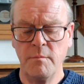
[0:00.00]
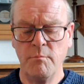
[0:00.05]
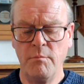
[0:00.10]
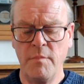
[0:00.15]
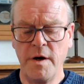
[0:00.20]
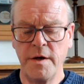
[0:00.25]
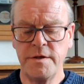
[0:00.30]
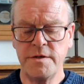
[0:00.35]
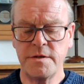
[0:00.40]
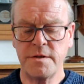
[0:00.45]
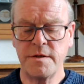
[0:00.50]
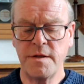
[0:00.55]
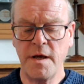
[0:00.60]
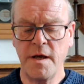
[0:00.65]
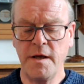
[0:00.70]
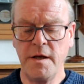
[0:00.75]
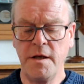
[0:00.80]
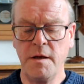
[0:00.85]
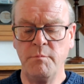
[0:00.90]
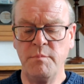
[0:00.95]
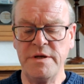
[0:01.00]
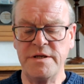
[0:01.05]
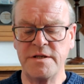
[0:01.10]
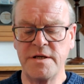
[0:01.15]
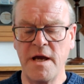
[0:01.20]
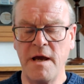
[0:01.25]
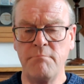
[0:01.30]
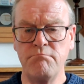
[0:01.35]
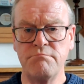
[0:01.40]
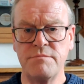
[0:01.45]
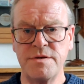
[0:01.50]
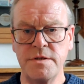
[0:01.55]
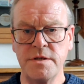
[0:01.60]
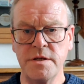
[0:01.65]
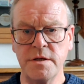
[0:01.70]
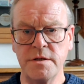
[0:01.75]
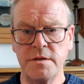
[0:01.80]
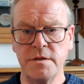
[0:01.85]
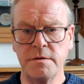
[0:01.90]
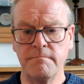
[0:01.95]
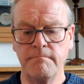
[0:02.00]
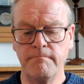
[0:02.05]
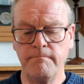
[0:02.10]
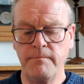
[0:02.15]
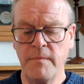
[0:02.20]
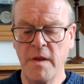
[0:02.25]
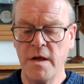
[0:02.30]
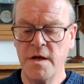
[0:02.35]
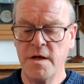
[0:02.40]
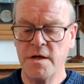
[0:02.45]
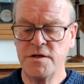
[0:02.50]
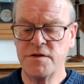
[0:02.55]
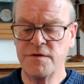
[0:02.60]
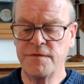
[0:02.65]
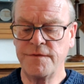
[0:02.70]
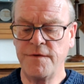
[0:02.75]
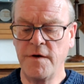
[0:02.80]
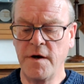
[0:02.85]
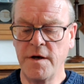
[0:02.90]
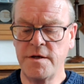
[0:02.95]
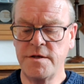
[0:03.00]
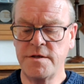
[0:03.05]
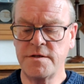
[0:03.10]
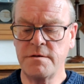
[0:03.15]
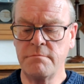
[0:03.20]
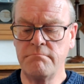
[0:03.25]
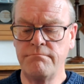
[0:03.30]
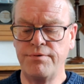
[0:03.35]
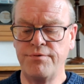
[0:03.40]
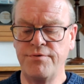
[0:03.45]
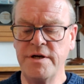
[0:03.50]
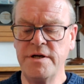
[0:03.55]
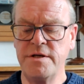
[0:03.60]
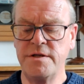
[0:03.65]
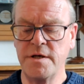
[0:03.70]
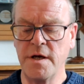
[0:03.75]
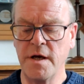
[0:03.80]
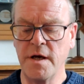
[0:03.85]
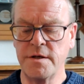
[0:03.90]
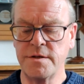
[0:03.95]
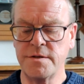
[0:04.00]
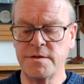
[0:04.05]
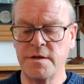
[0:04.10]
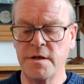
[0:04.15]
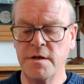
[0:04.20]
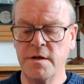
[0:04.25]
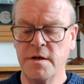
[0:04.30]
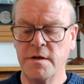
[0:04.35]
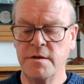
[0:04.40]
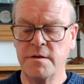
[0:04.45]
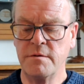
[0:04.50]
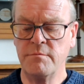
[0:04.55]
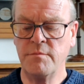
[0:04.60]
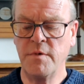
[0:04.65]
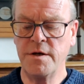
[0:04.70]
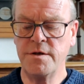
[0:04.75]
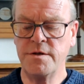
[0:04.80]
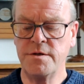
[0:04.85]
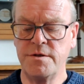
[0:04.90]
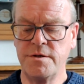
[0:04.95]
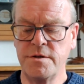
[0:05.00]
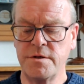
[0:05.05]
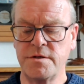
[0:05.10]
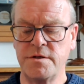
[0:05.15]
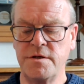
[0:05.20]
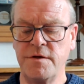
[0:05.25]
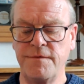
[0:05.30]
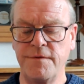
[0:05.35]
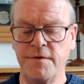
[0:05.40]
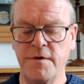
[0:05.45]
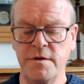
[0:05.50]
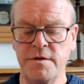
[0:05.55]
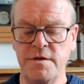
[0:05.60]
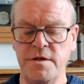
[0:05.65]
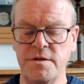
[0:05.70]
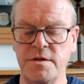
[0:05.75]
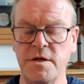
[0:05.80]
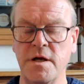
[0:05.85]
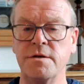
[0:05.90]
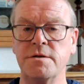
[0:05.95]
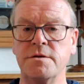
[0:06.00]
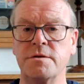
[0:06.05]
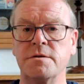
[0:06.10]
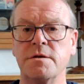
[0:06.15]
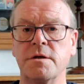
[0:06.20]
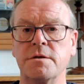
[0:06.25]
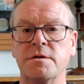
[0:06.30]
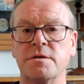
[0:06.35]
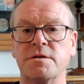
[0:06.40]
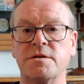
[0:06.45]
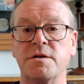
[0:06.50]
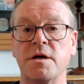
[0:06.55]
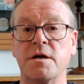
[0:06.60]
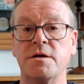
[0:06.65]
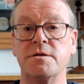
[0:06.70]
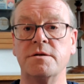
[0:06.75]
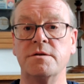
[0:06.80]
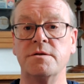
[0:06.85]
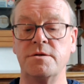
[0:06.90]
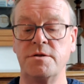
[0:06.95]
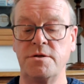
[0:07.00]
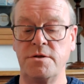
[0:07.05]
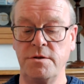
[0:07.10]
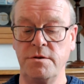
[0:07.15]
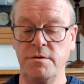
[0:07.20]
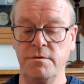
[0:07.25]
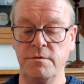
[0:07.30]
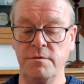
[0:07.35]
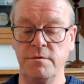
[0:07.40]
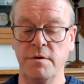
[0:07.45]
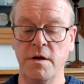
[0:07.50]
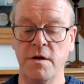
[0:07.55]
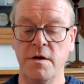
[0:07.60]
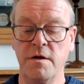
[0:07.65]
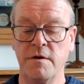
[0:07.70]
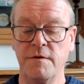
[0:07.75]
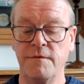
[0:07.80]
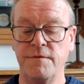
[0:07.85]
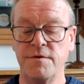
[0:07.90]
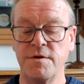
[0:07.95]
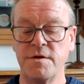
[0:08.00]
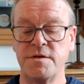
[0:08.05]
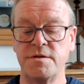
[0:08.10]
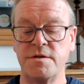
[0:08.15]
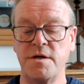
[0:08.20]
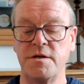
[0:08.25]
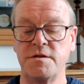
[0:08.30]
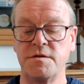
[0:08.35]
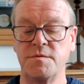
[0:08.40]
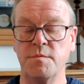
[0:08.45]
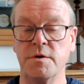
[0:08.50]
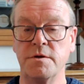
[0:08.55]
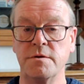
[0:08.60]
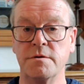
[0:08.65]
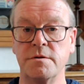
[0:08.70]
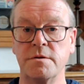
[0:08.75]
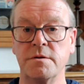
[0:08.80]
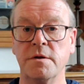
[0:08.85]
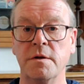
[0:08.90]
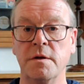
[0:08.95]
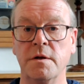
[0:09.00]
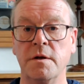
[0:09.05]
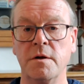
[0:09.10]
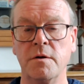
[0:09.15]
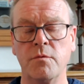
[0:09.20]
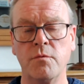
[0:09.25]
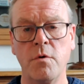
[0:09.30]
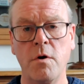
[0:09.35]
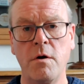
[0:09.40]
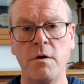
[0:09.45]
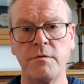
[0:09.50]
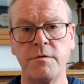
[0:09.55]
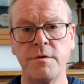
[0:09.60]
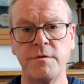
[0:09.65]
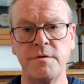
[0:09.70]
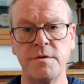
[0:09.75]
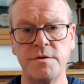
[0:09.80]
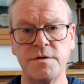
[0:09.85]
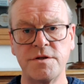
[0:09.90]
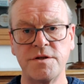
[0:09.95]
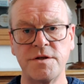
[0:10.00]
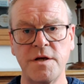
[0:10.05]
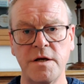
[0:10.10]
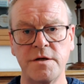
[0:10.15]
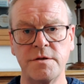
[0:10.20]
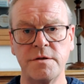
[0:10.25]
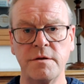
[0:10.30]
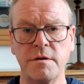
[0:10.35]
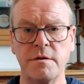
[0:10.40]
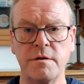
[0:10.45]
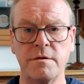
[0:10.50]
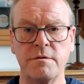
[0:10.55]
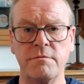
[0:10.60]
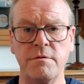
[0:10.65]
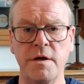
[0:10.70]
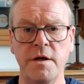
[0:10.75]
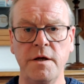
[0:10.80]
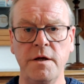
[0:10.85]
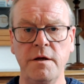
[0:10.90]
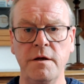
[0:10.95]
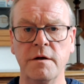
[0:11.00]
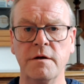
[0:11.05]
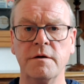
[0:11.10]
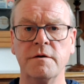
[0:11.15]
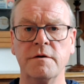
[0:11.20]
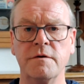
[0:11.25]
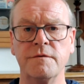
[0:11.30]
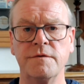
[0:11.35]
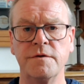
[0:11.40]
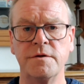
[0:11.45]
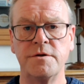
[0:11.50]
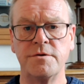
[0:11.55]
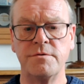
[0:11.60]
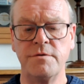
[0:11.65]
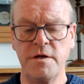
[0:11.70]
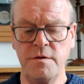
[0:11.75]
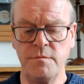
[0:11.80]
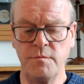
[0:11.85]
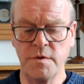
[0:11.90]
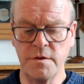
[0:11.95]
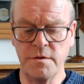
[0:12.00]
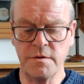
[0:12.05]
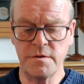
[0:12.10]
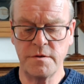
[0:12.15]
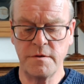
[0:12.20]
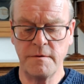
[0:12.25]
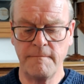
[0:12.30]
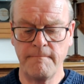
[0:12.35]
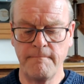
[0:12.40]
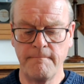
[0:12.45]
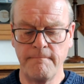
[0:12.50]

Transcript: Might they be tempted to find some pretext that might justify detention under Section 2 for assessment rather than Section 3 for treatment?